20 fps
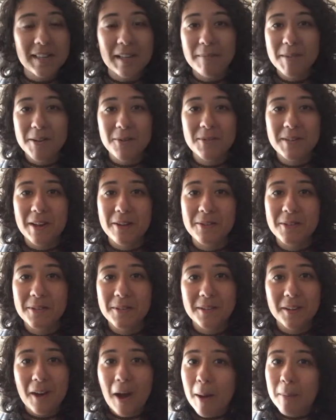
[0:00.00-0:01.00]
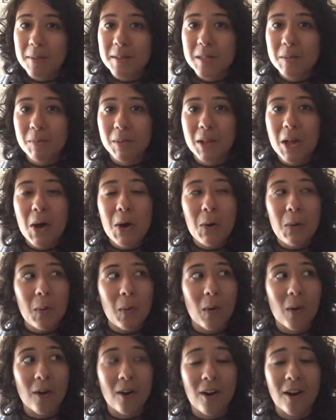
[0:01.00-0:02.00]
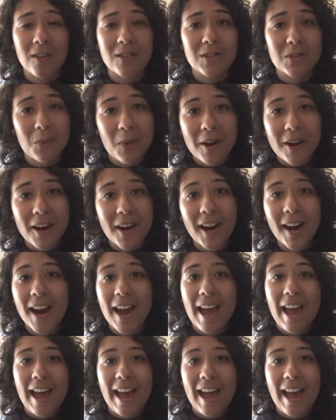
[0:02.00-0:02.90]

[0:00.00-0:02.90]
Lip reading: Let me know down in the comments below or on Twitter,